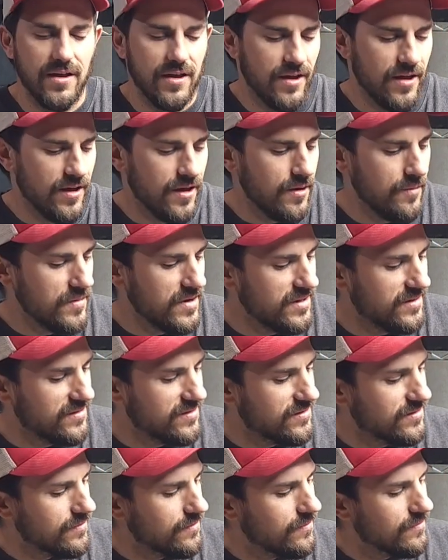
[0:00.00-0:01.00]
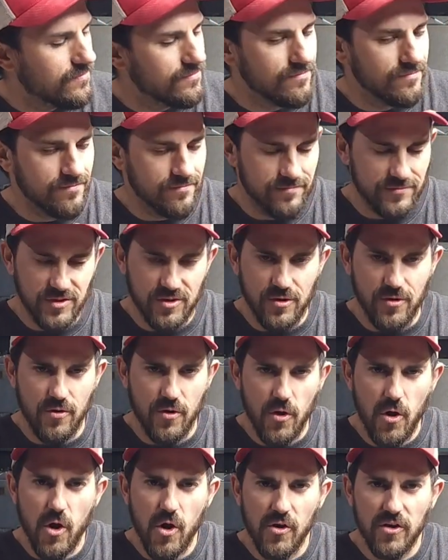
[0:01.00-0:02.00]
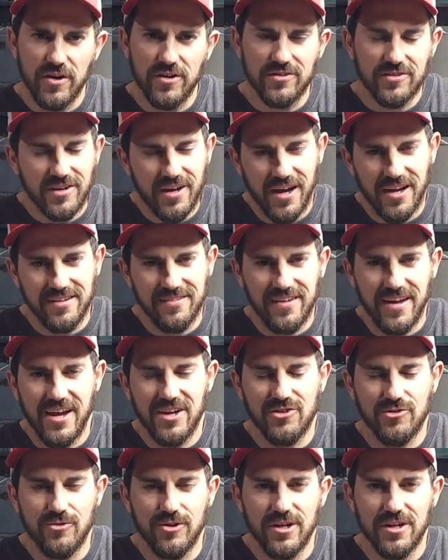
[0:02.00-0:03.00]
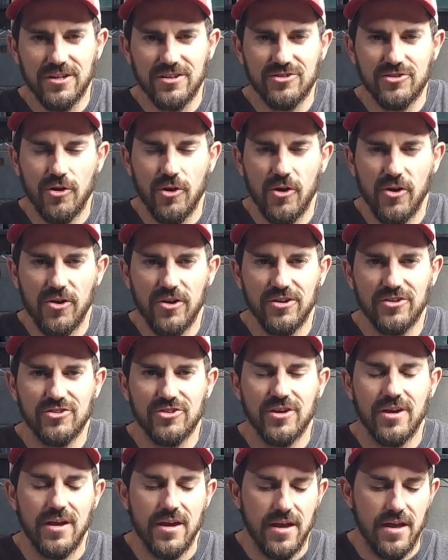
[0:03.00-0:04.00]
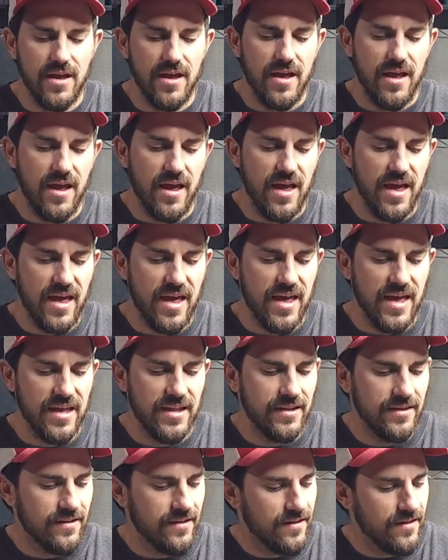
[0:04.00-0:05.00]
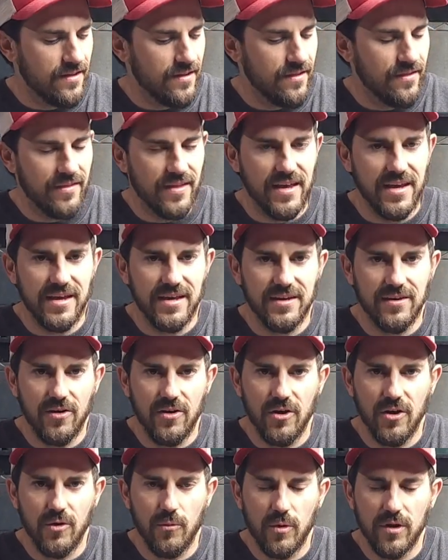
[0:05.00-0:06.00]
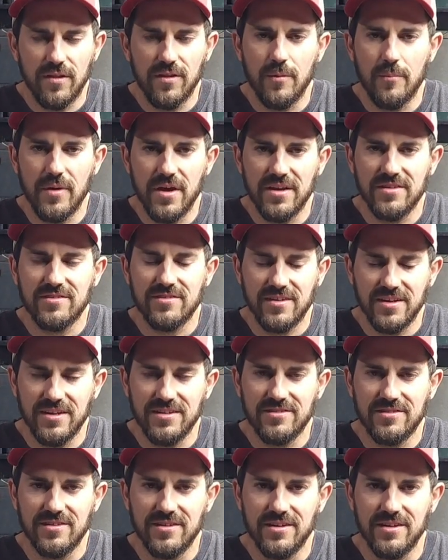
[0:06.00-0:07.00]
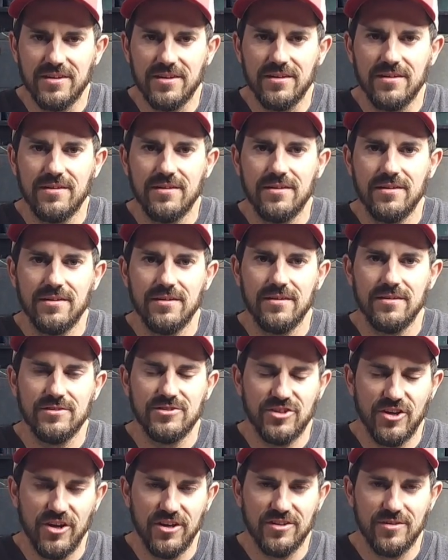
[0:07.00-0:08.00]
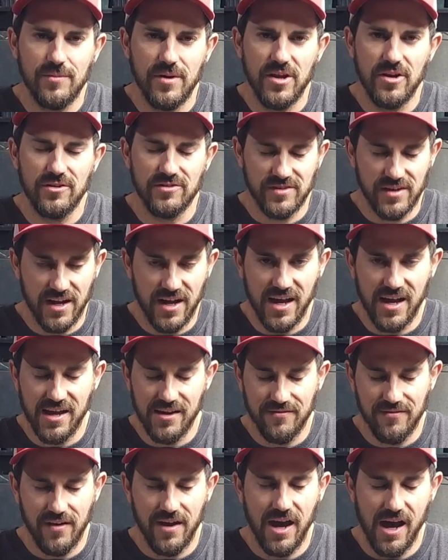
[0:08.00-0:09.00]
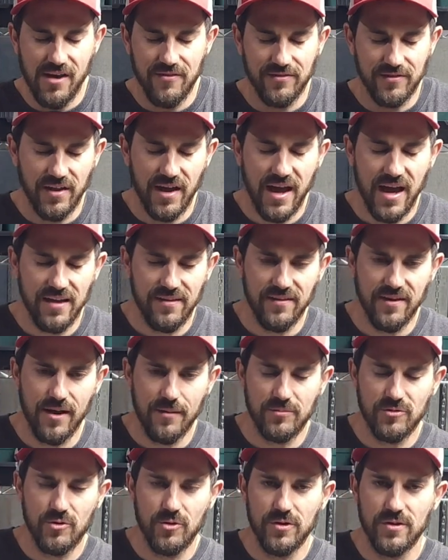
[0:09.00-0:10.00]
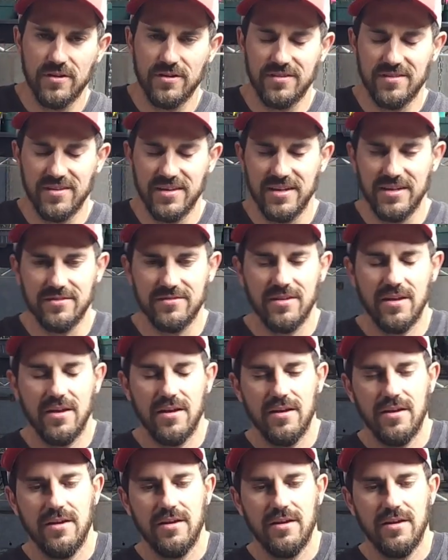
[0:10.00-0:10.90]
It's, they're orange, kind of tangerine-ish orange, and they are one of the best tasting cherry tomatoes that I've had the opportunity to taste.